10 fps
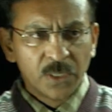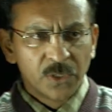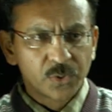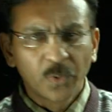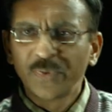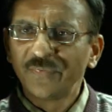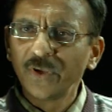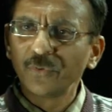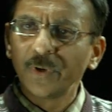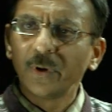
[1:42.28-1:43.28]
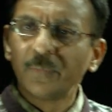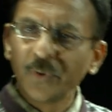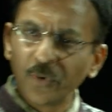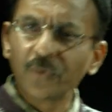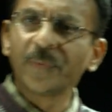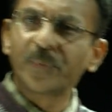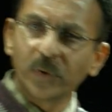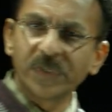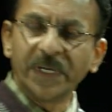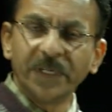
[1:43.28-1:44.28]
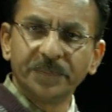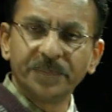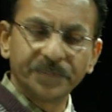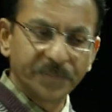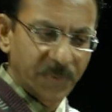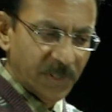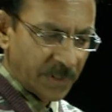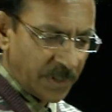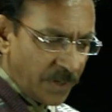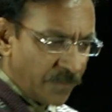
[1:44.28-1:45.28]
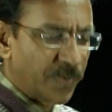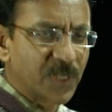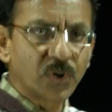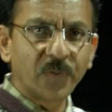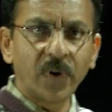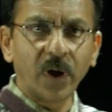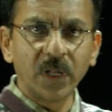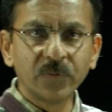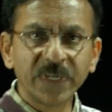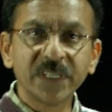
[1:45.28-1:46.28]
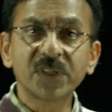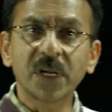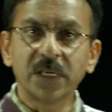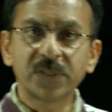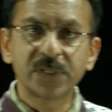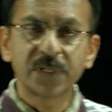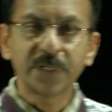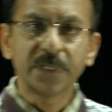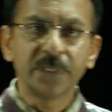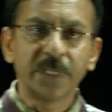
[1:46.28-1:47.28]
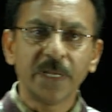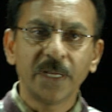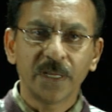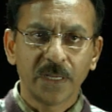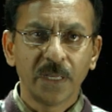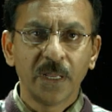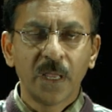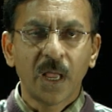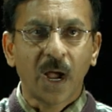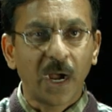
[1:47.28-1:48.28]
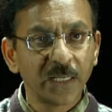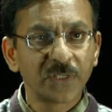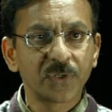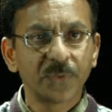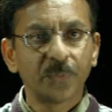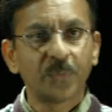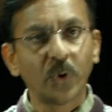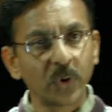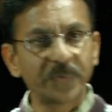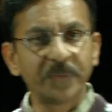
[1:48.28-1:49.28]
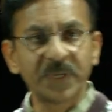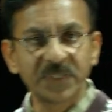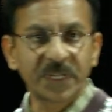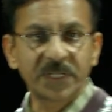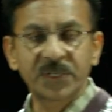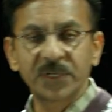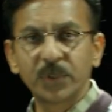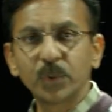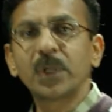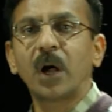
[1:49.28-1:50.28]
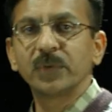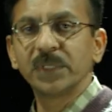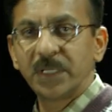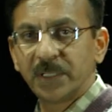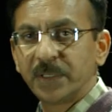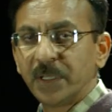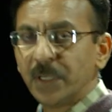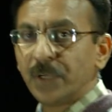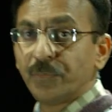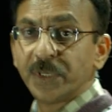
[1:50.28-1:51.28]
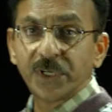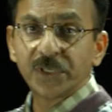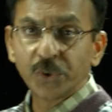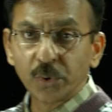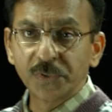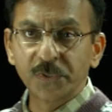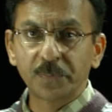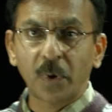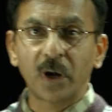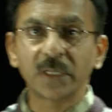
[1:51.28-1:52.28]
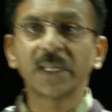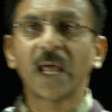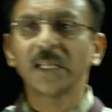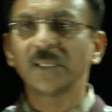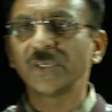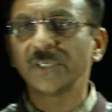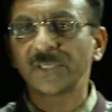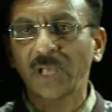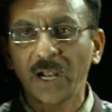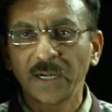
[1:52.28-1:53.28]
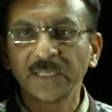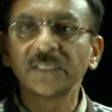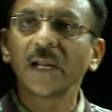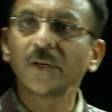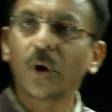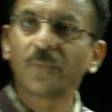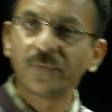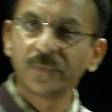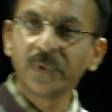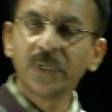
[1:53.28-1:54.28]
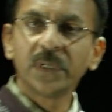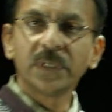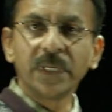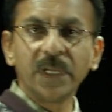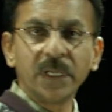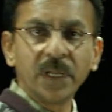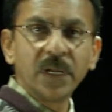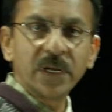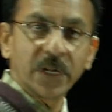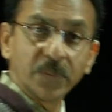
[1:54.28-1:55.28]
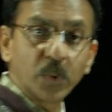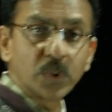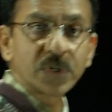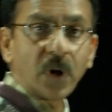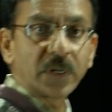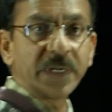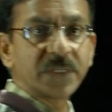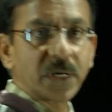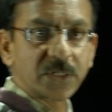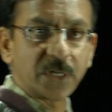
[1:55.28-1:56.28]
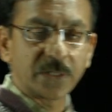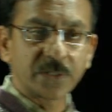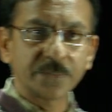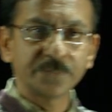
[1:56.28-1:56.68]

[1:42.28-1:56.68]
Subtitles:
So, before we proceed, first of all we discuss the IS 456-2000, which is used for the analysis and design of the reinforced concrete structures.